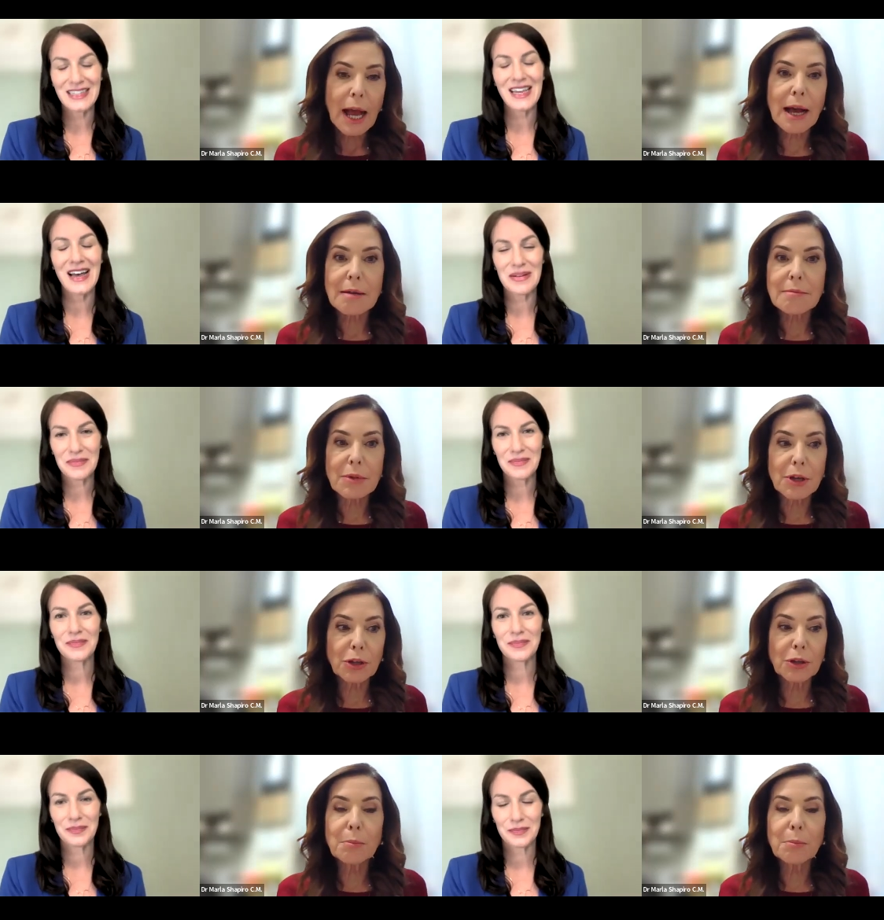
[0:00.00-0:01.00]
Speaker 1: yeah. um,
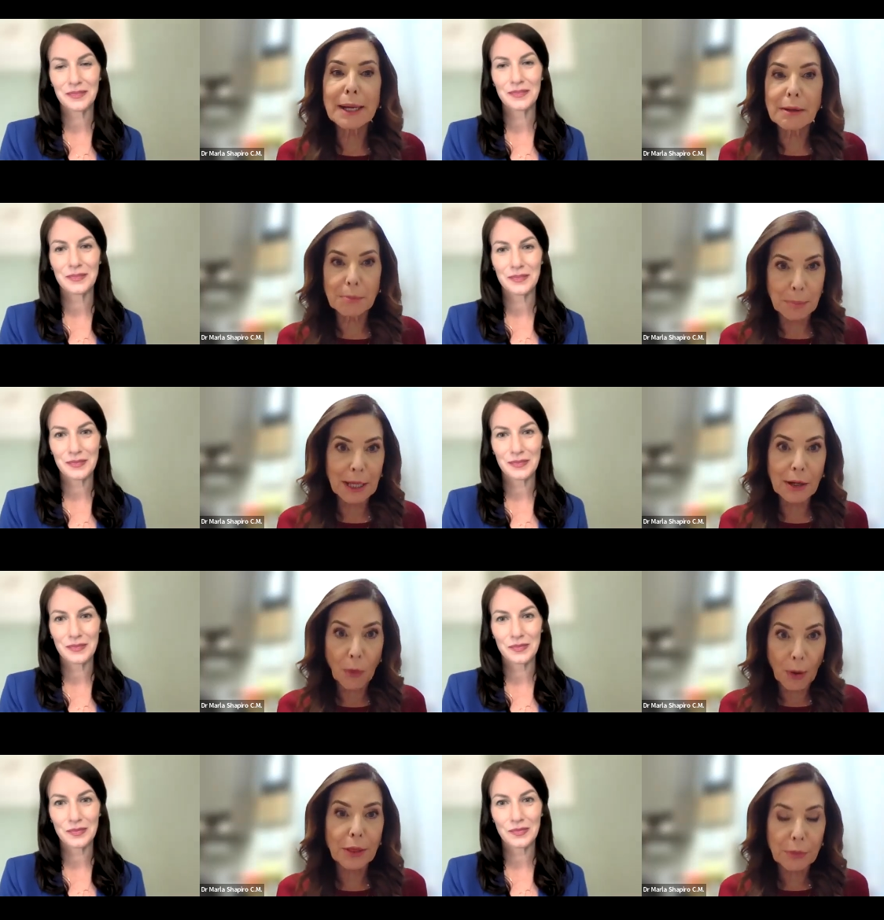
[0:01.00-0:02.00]
you might be
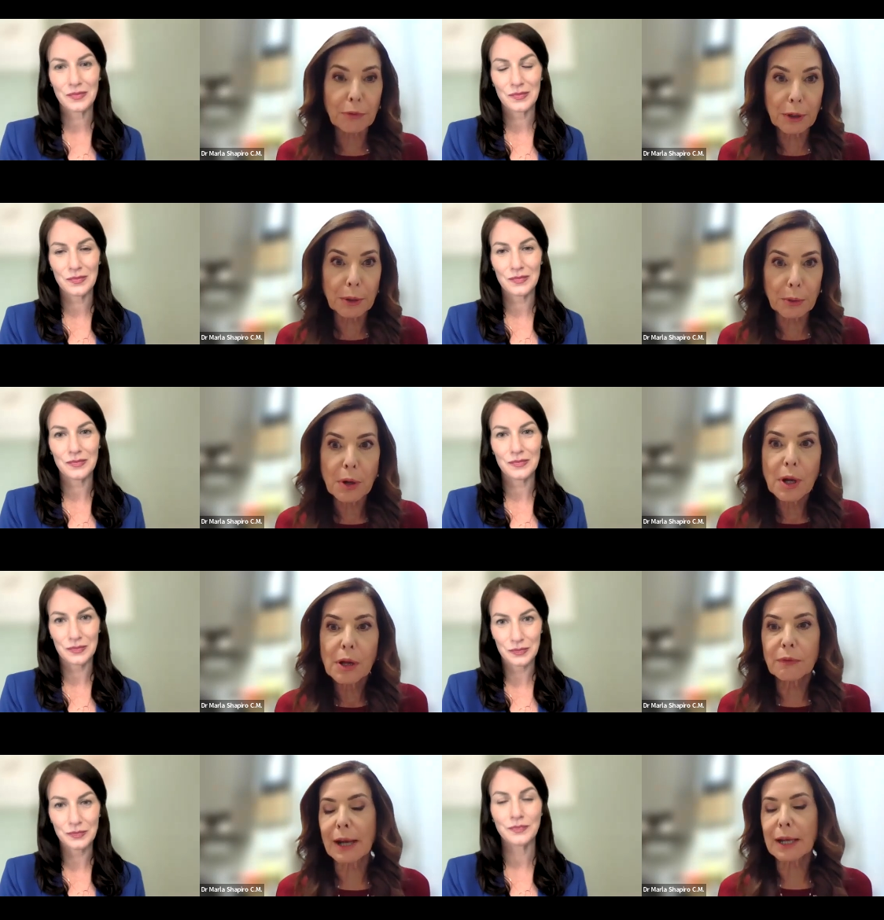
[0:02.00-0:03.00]
going through
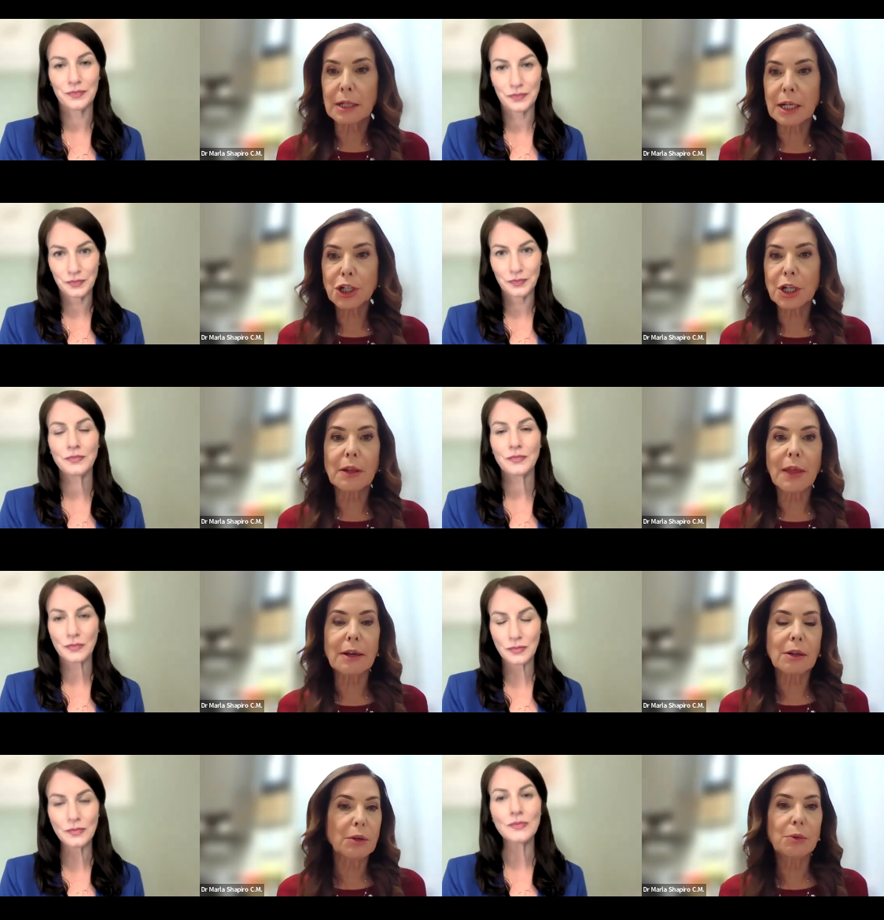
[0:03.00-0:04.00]
the recognition
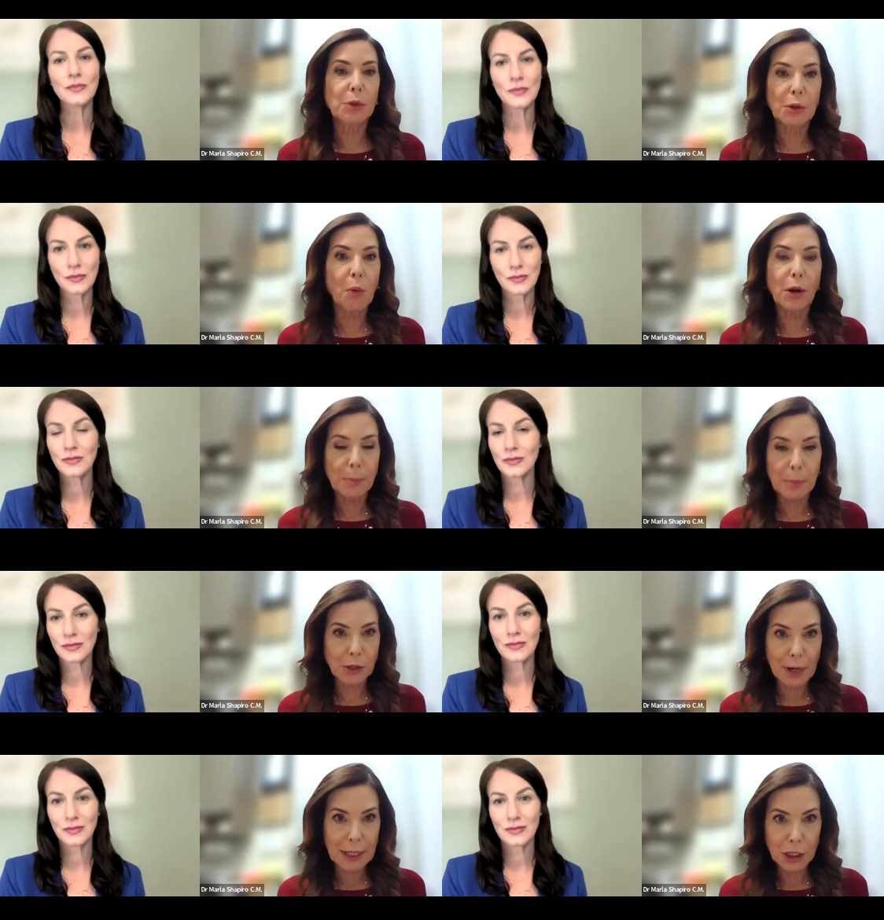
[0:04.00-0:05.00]
that you you want to be
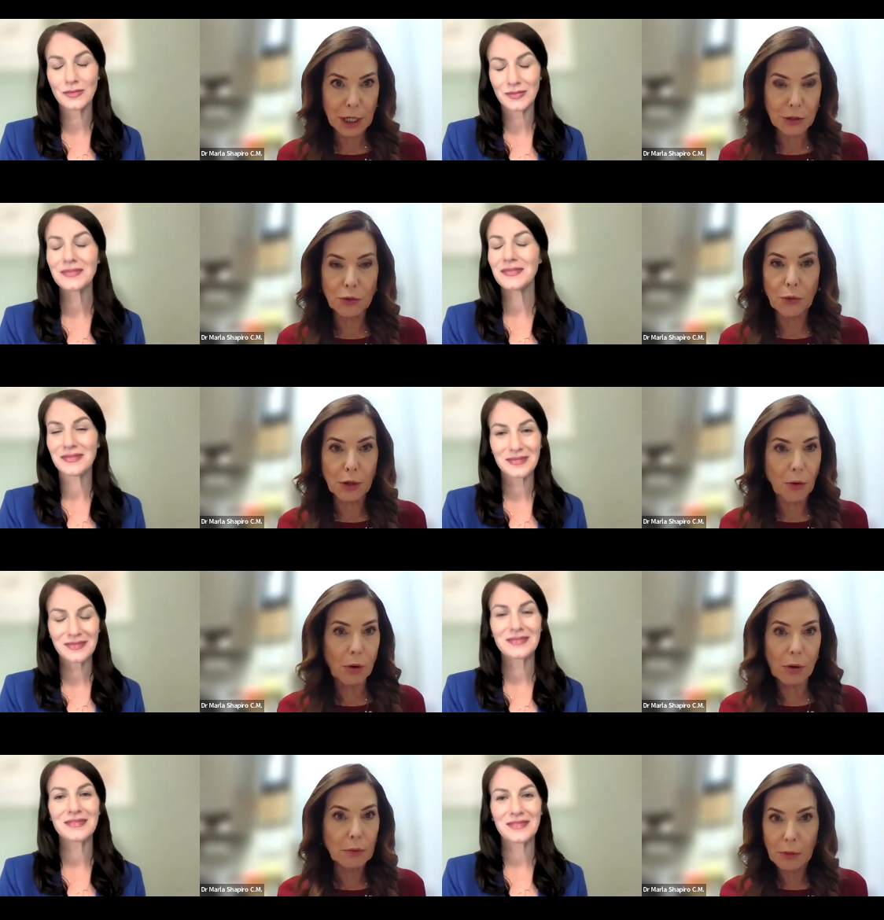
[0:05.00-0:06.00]
transgendered or
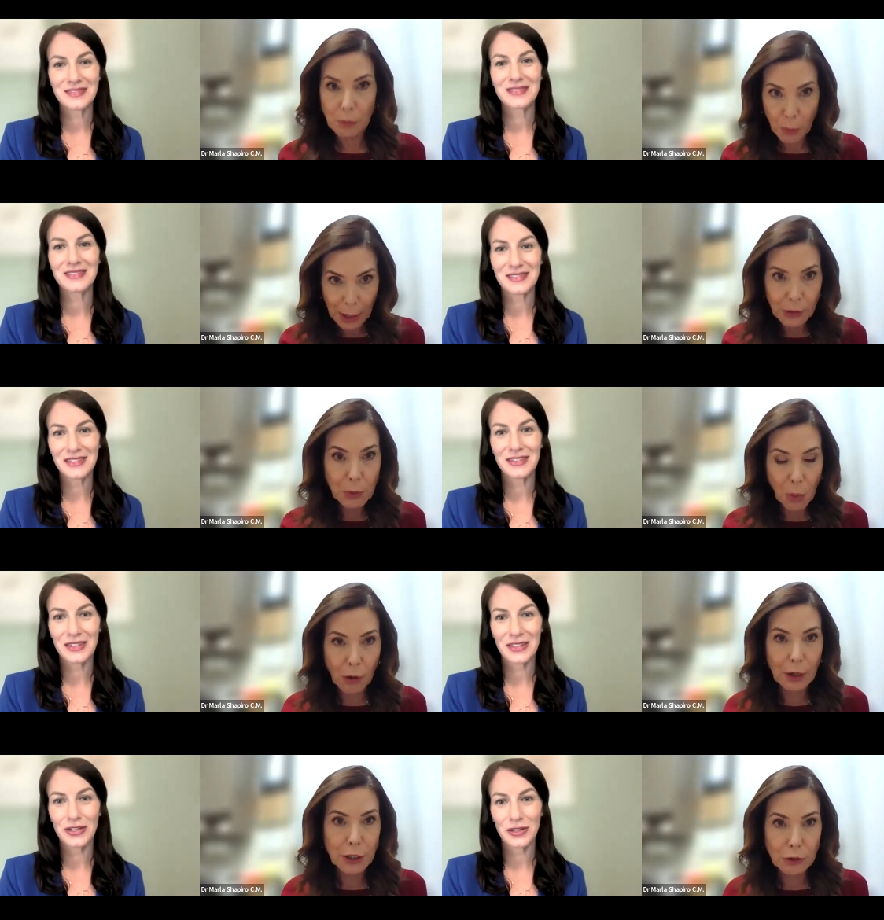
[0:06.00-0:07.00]
or where you
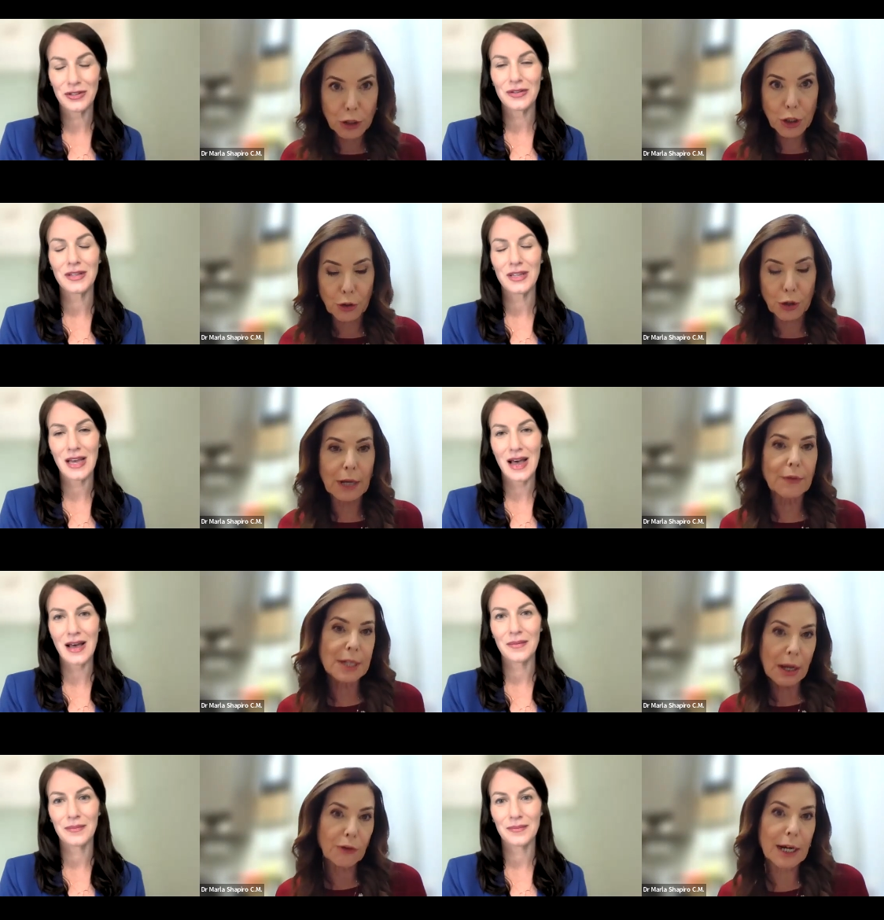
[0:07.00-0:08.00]
are in your journey yeah. of
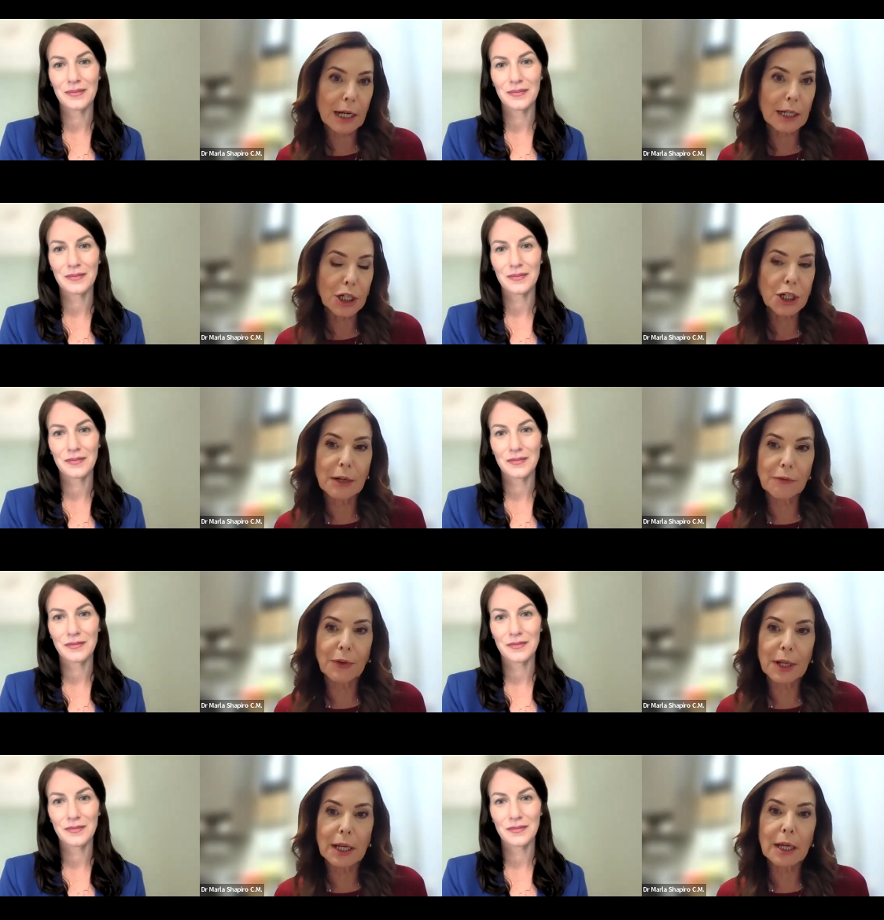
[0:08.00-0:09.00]
self recognition and
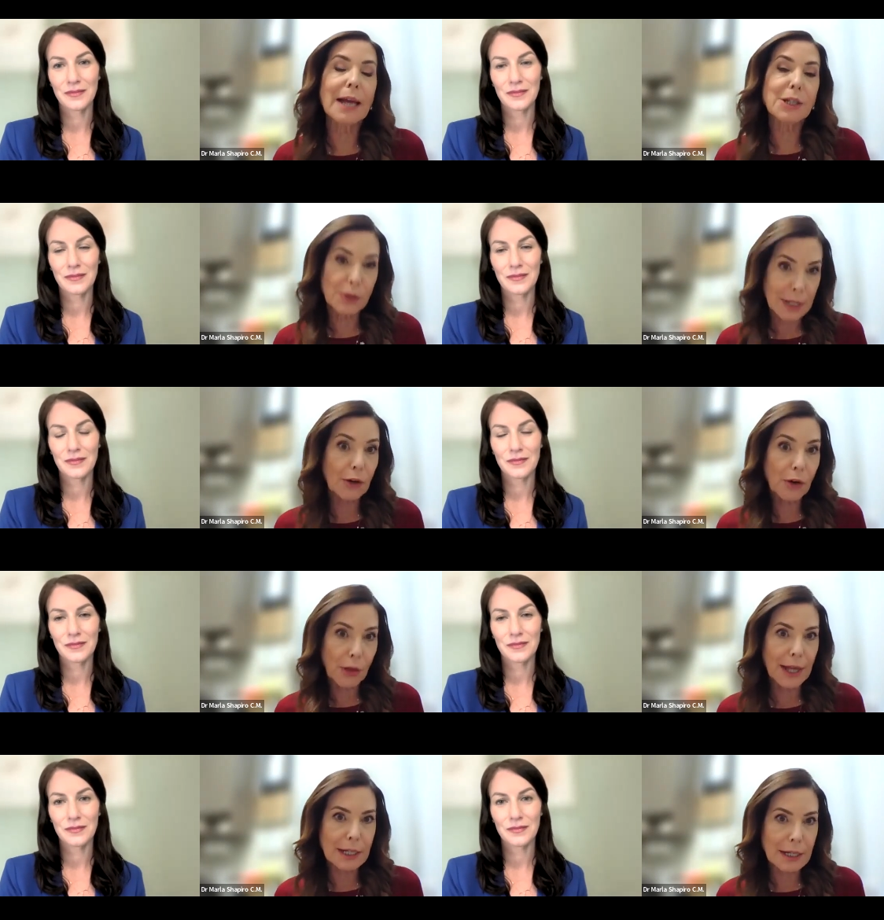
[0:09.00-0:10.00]
feeling, as you say, your
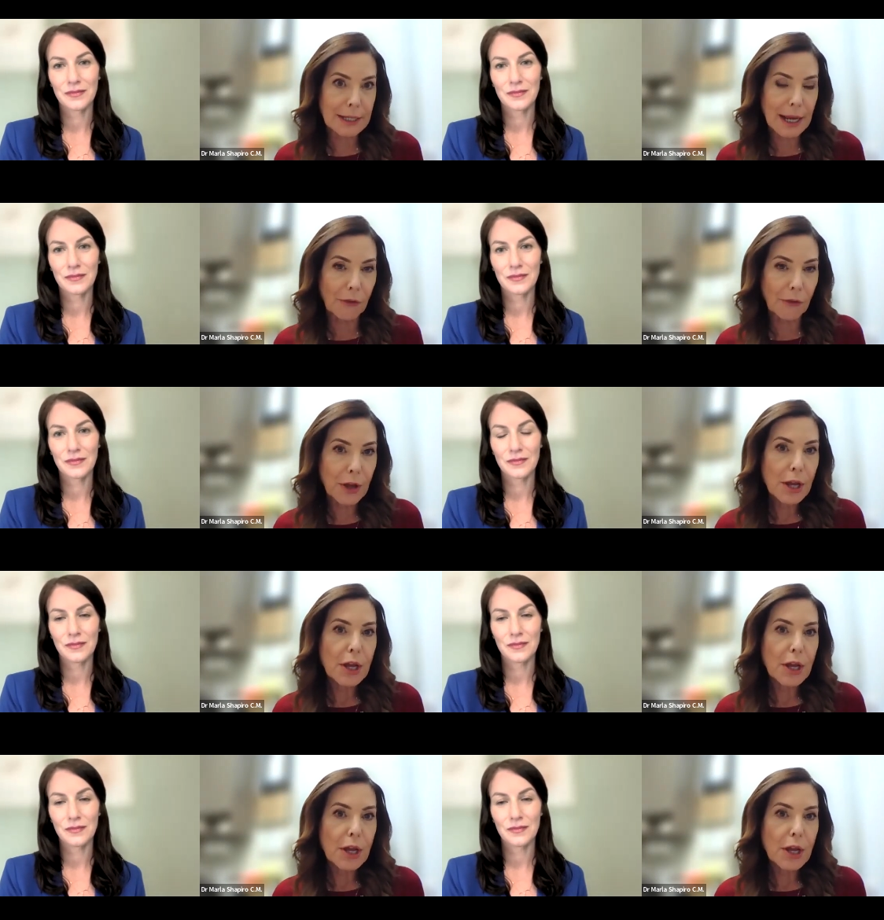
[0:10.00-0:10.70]
authentic self.